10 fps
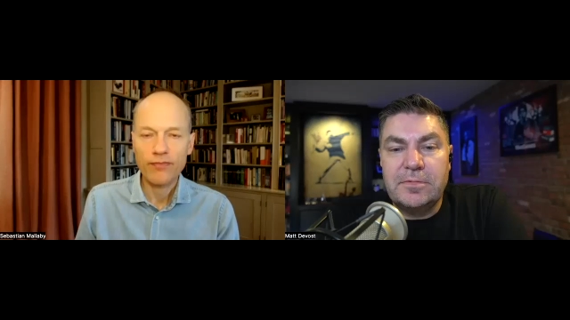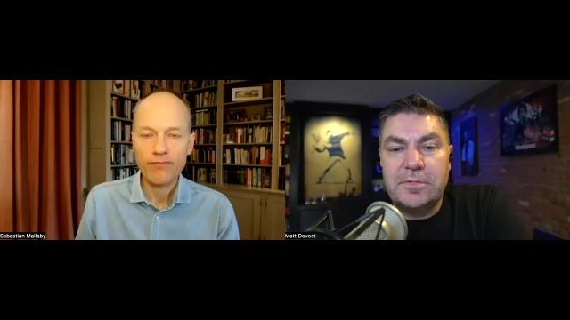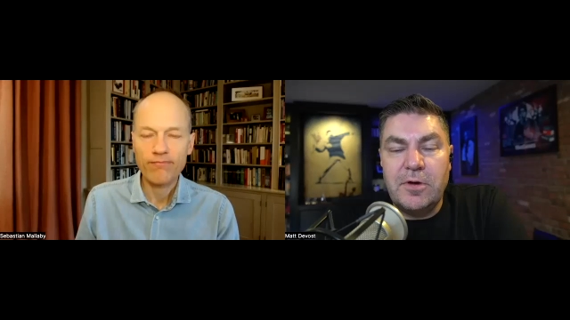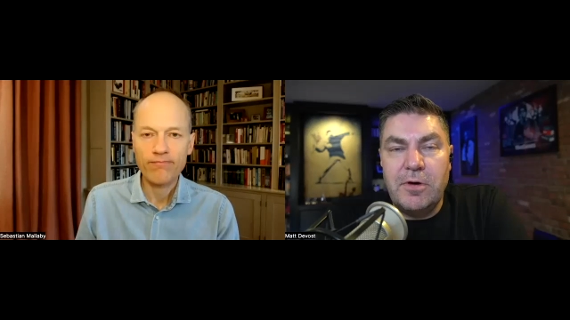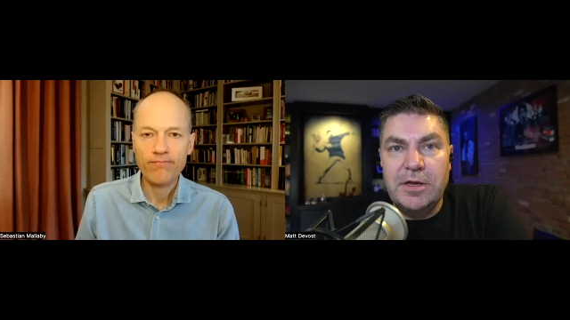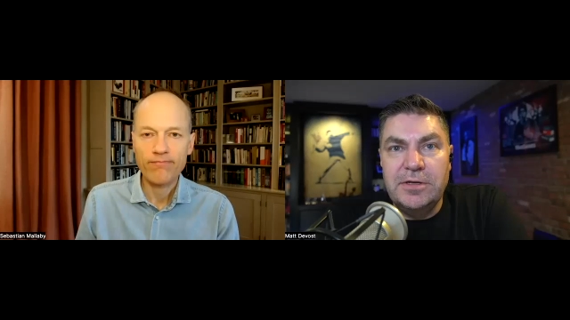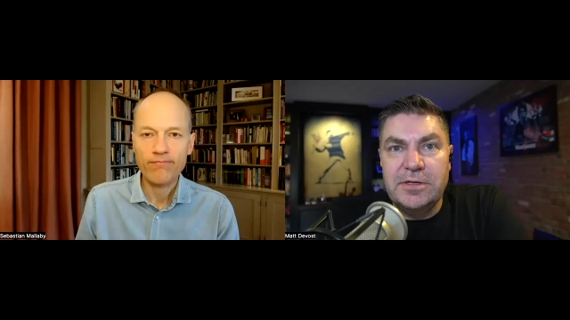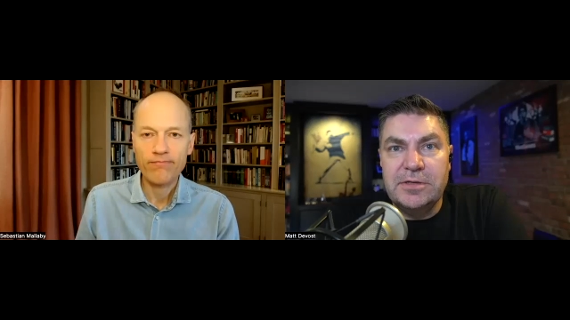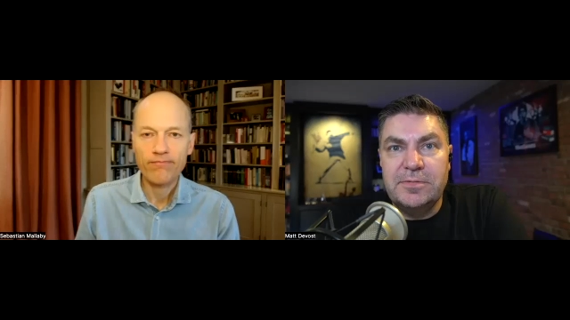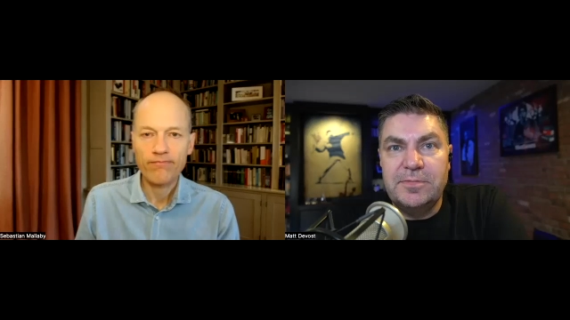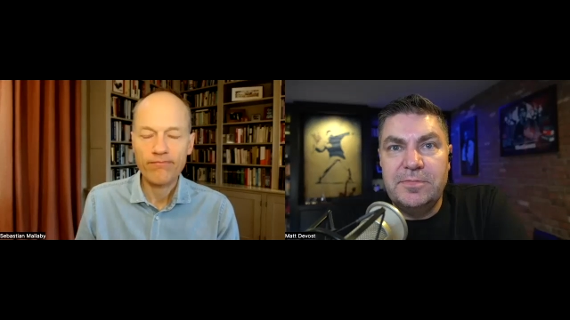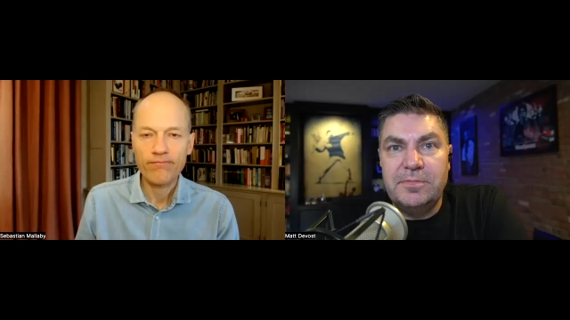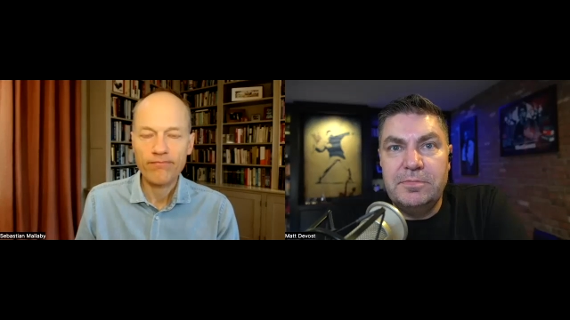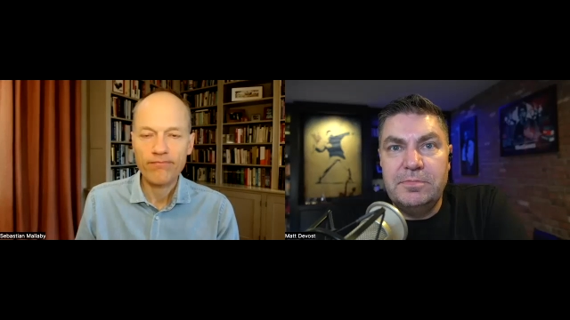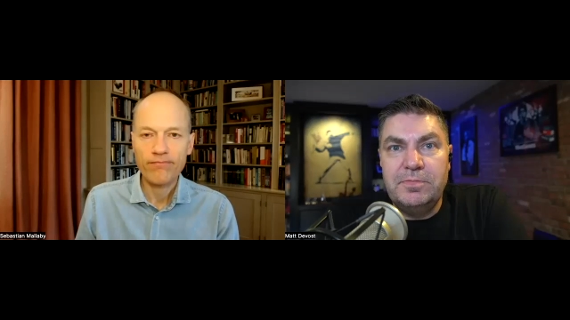Speaker 1: go on to
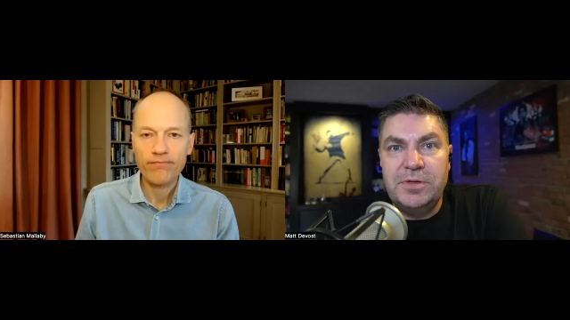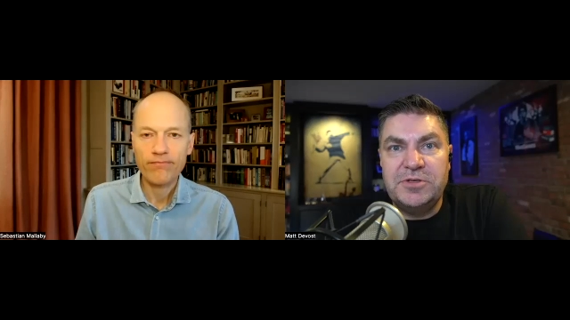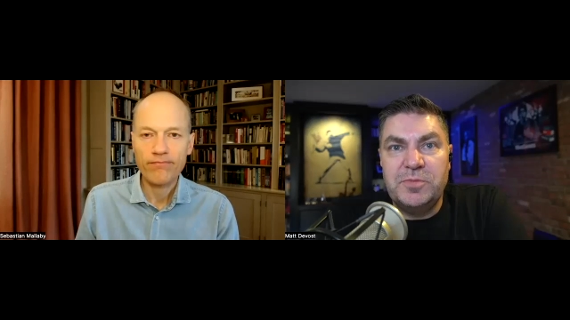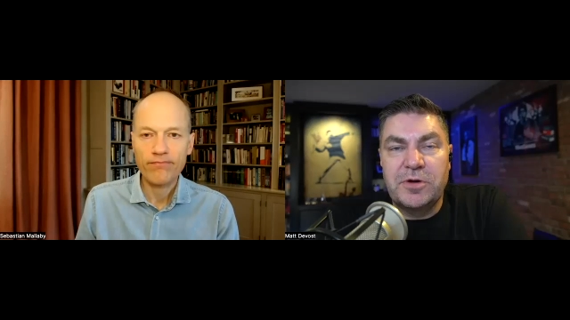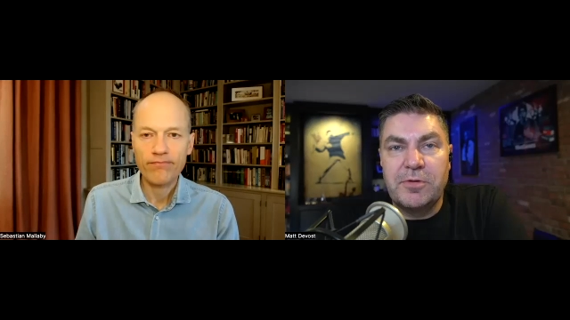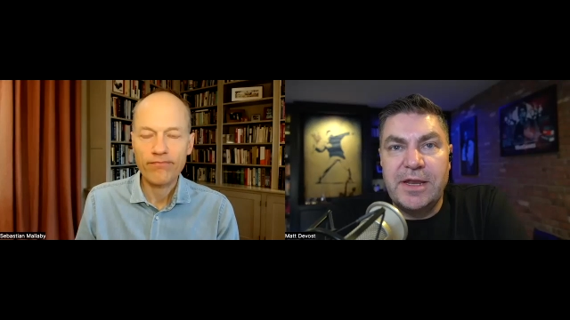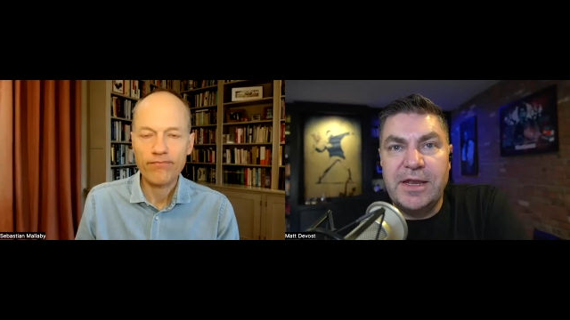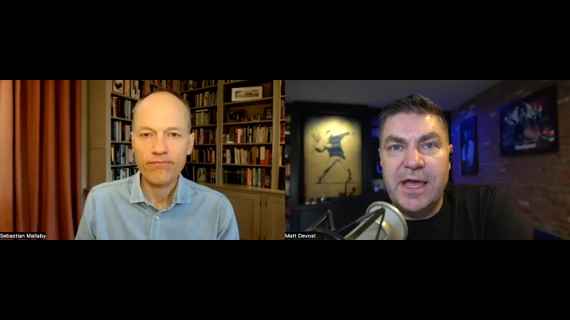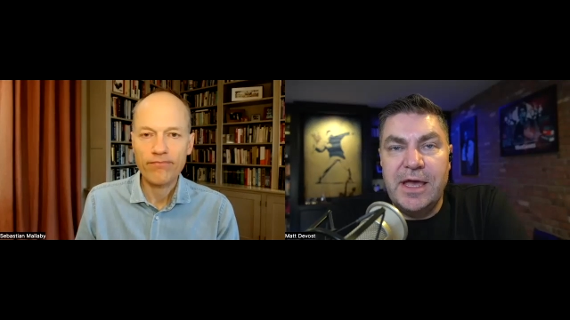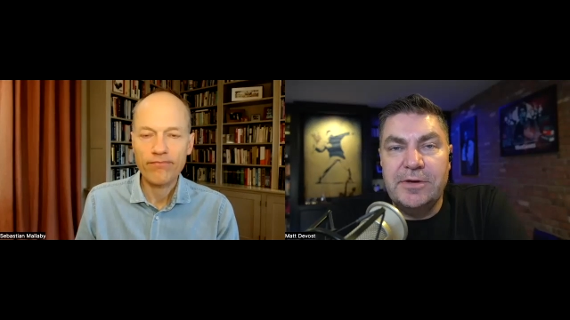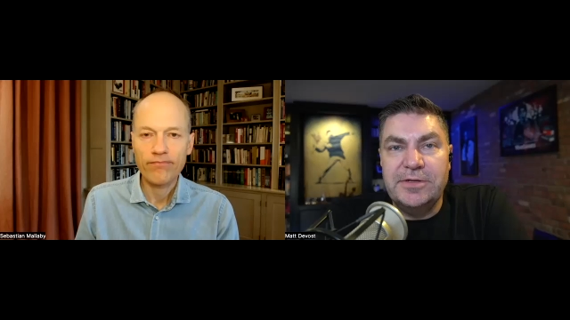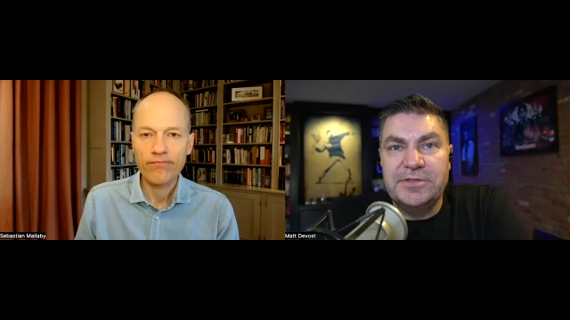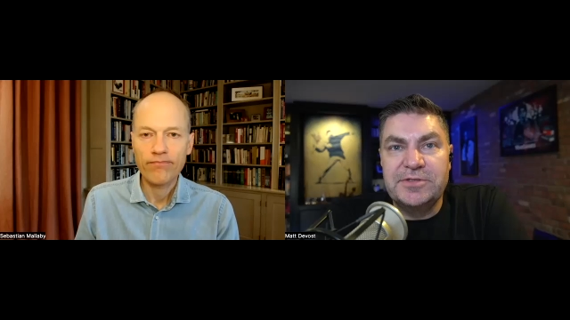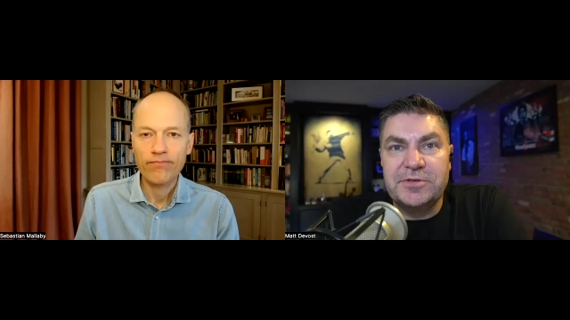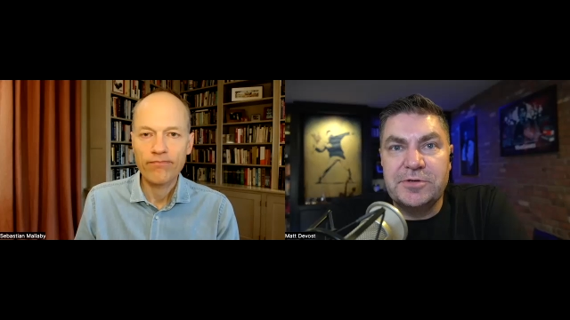PitchBook right now and
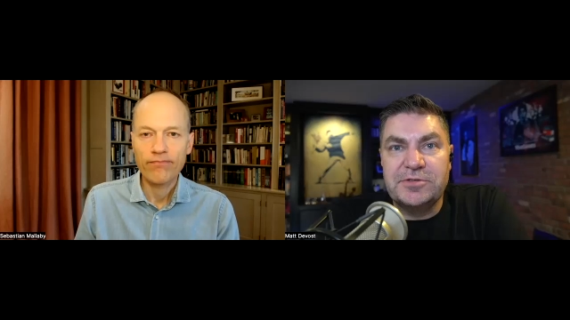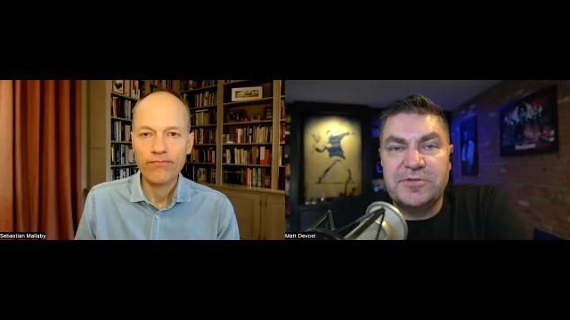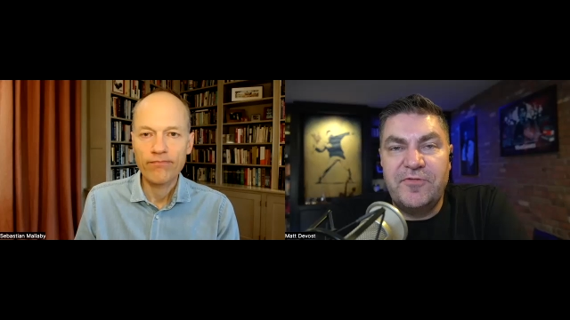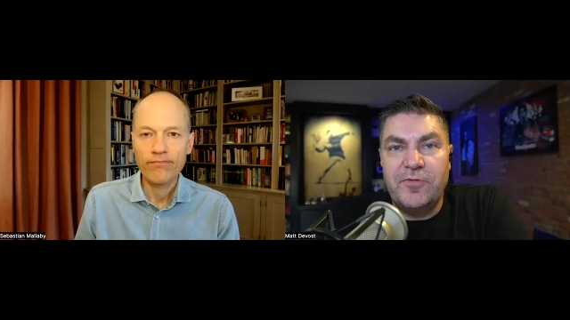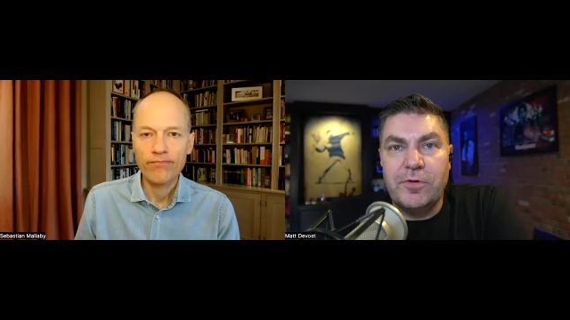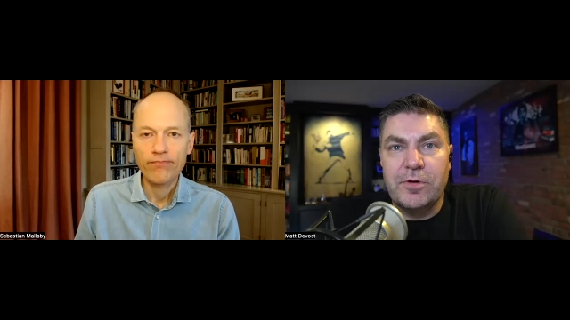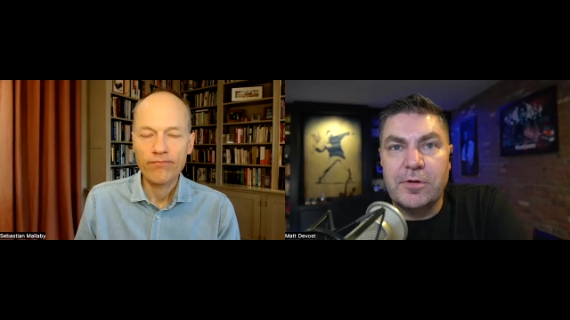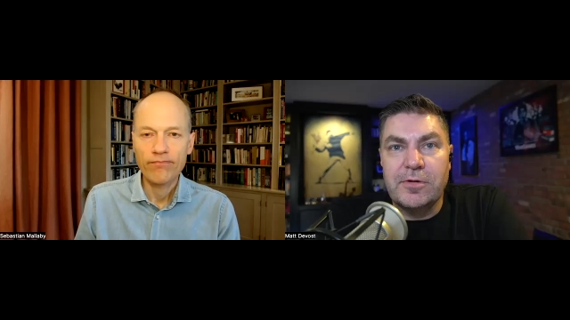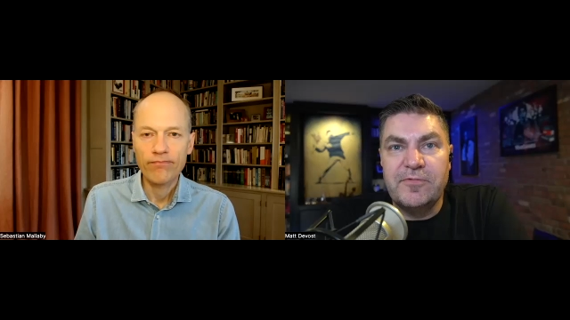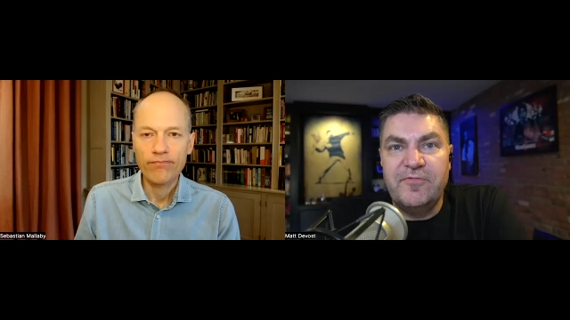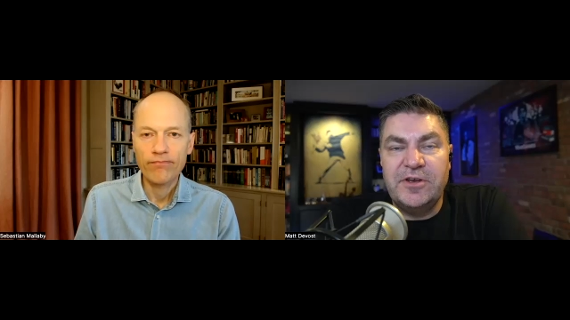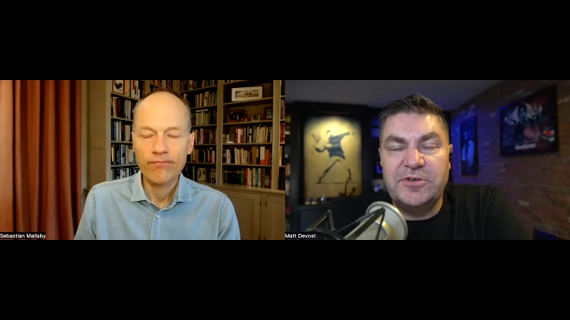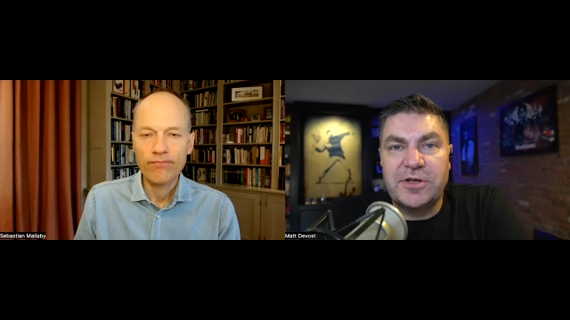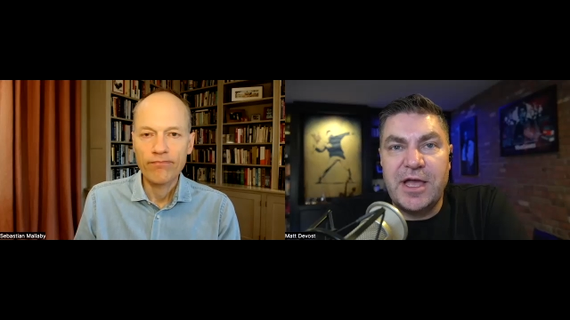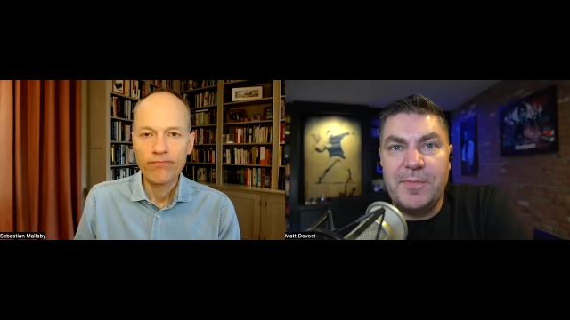search for
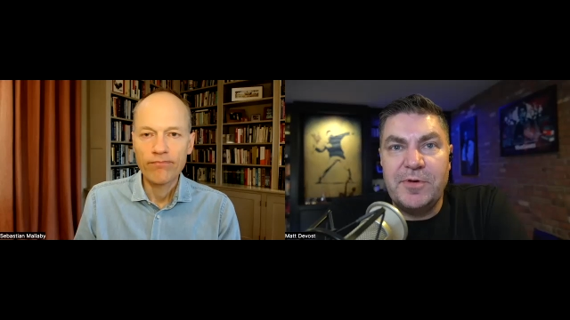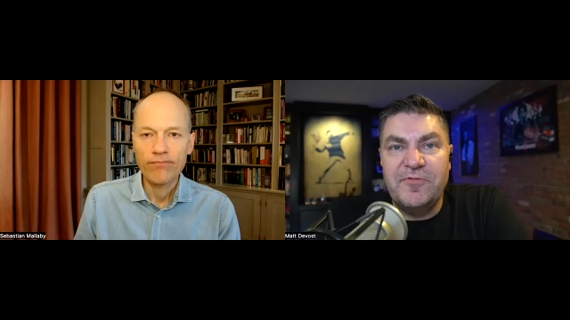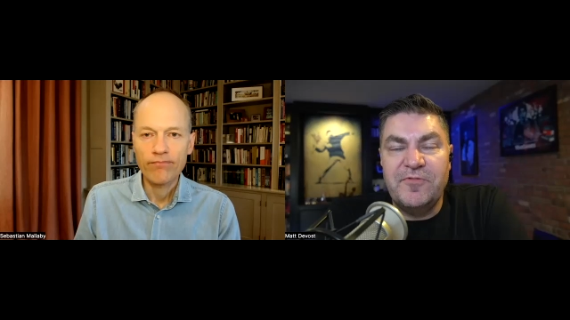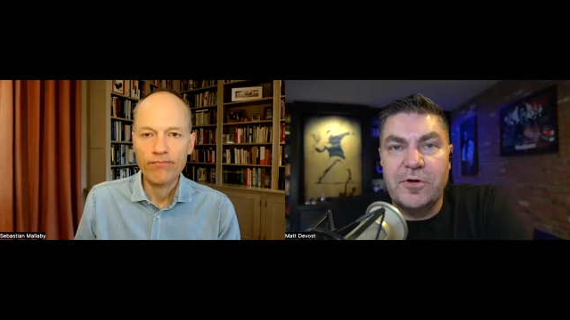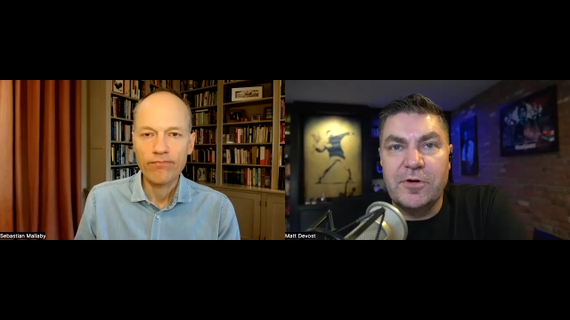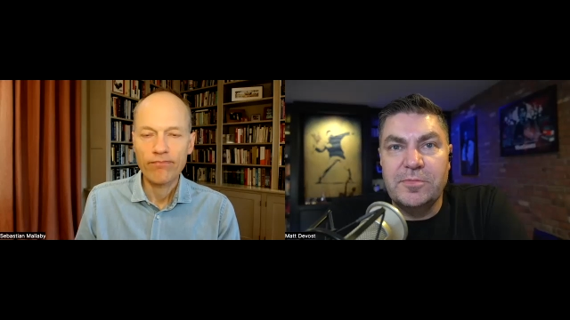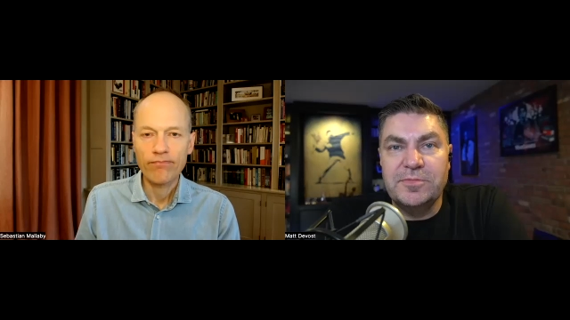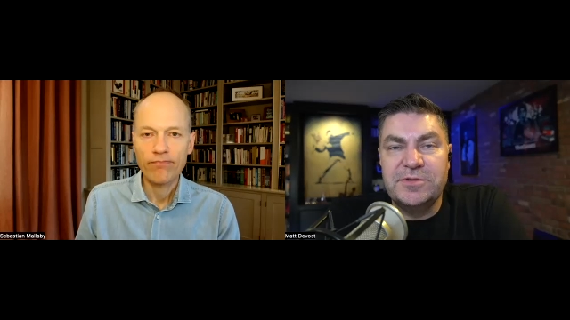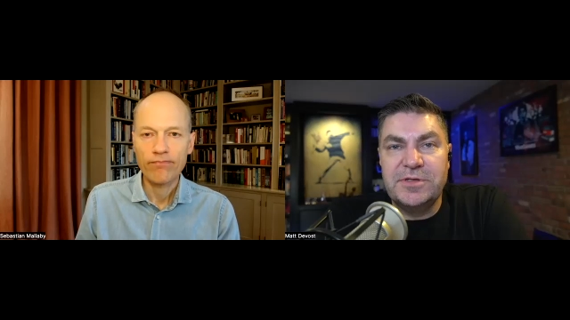venture capital firms,